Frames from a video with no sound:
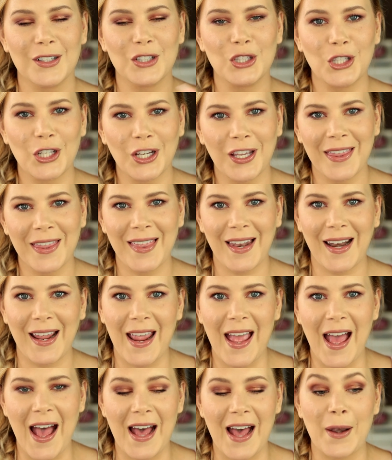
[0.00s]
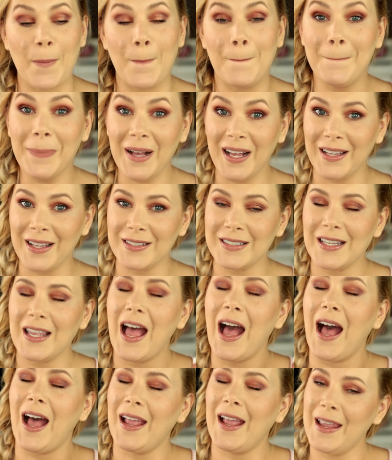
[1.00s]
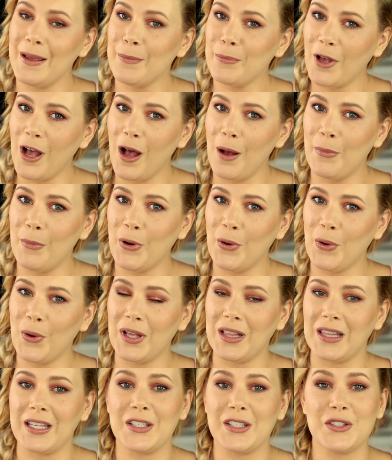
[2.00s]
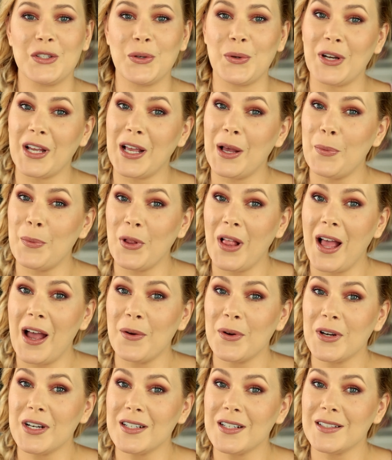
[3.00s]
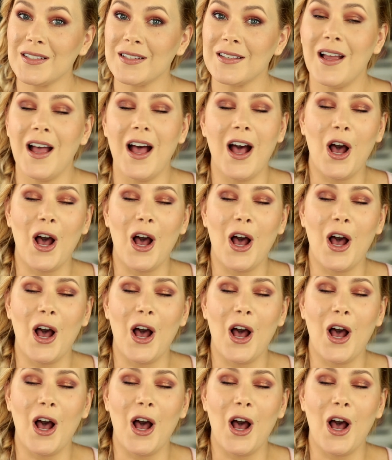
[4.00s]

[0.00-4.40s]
look that I had, but I am combo oily, so in a couple hours,